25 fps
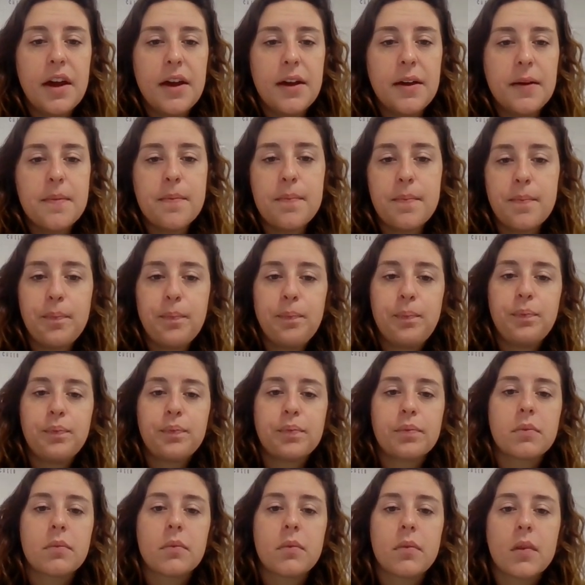Let
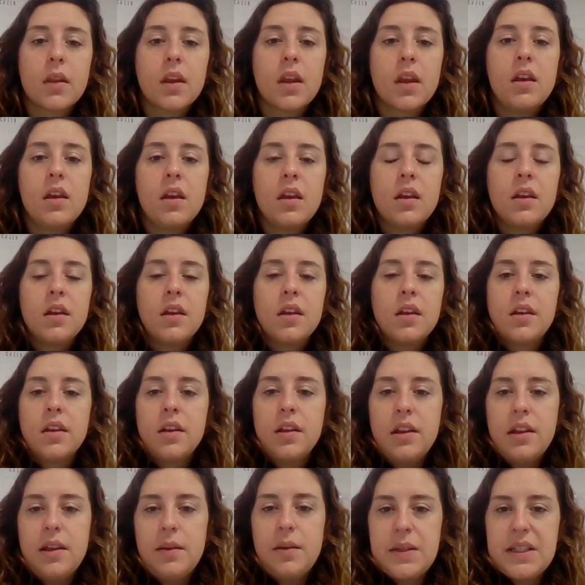
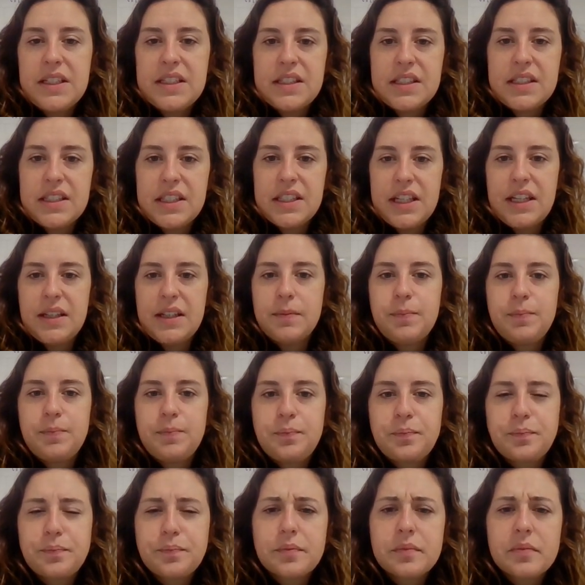me
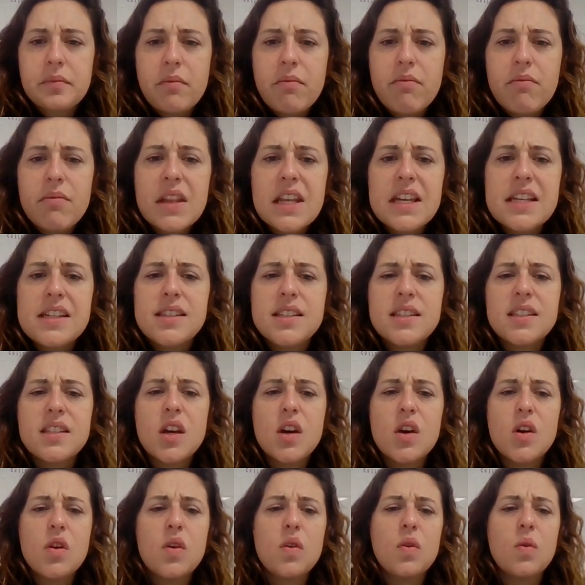see.
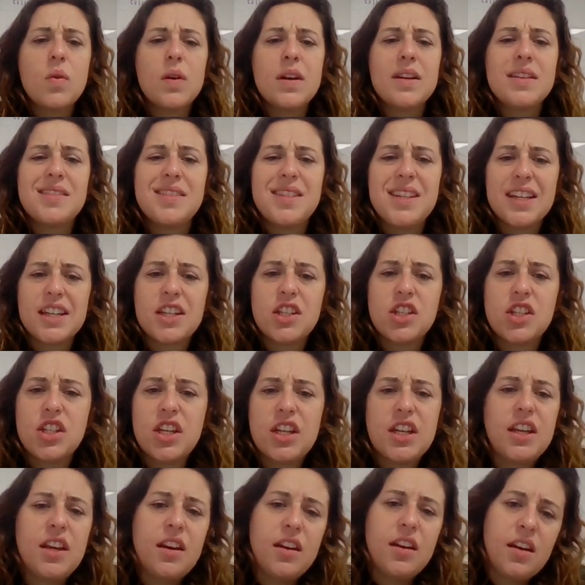So
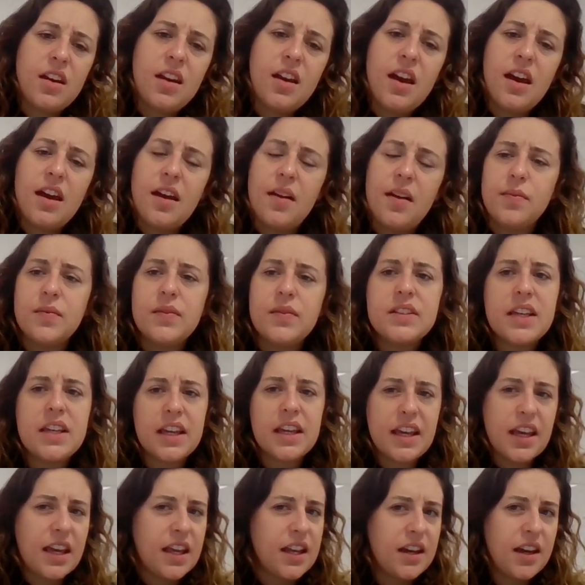diction,
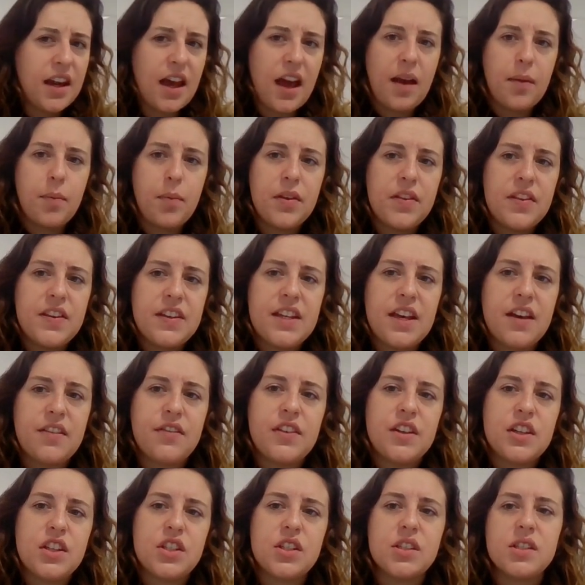again, I put the
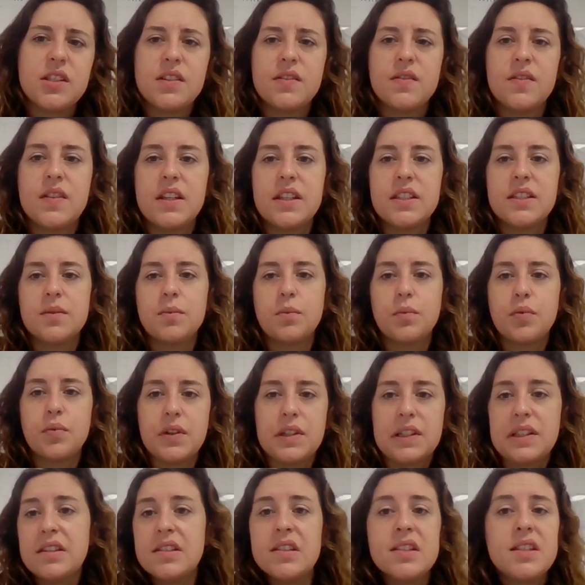definitions of these in
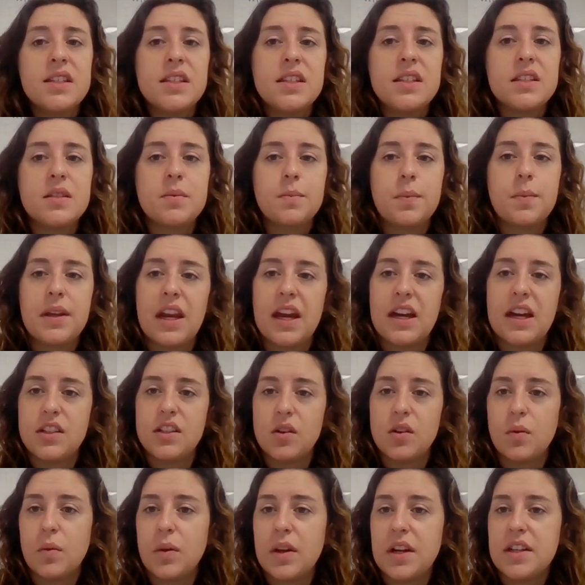parentheses, but I
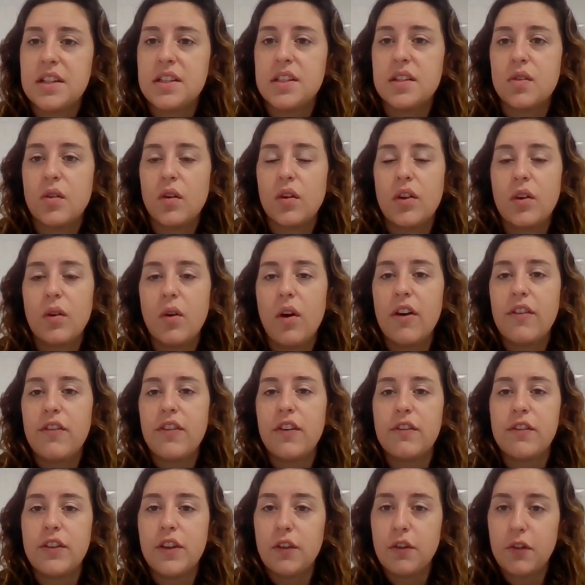don't want it to throw you
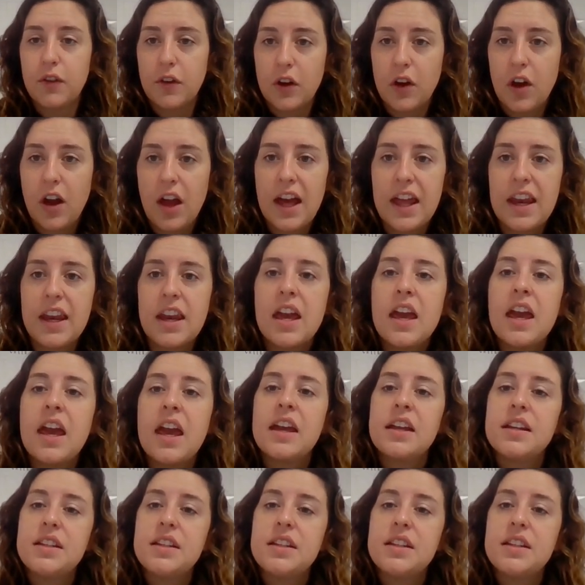off if you forgot.